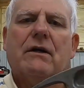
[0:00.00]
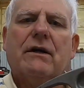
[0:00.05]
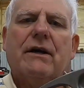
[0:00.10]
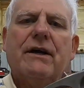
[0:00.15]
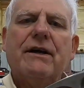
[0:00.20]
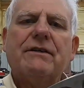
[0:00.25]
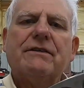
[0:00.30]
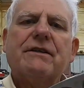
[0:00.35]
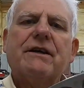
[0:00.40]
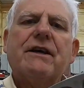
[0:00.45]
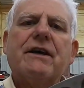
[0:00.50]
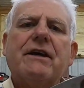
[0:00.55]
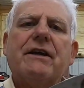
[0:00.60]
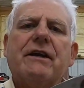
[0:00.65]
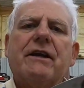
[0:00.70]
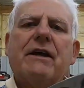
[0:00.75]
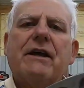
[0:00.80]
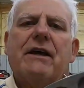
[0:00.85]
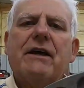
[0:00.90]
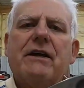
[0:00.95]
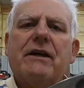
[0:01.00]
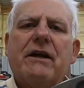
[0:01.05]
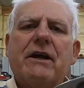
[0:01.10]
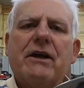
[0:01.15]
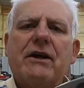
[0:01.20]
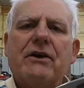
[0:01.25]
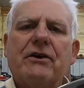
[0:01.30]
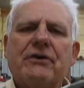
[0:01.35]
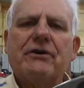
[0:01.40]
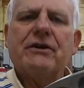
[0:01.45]
Let's get in
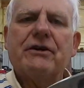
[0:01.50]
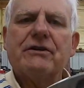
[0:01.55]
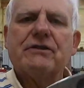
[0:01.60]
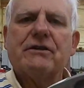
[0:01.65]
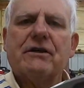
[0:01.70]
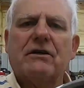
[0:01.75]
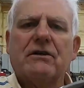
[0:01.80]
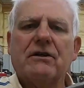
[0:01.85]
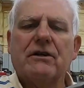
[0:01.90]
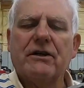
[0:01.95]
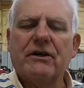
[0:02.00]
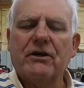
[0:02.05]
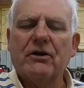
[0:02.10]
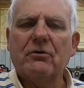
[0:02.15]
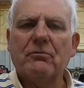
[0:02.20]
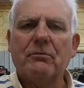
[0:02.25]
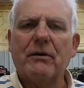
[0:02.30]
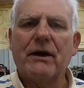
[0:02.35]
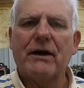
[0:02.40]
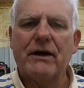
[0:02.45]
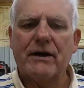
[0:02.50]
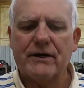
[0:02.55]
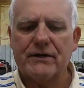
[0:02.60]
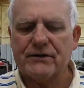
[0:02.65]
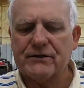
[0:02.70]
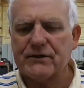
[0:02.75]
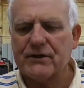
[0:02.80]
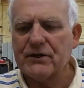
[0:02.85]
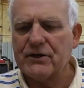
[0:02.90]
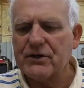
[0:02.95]
here just a little
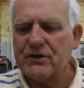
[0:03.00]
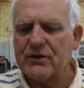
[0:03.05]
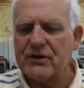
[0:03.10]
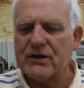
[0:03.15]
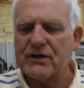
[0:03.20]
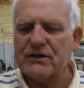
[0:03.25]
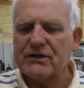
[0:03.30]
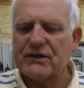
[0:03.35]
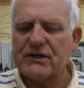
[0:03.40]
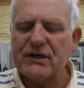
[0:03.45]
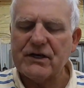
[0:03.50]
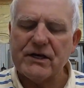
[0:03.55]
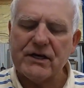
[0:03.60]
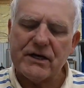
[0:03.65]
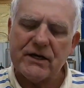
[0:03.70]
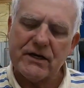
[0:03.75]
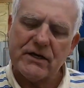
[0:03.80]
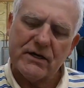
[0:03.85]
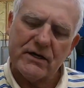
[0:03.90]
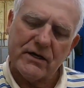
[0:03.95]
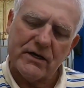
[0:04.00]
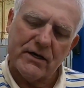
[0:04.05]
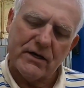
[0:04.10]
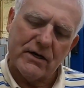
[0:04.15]
bit so you can see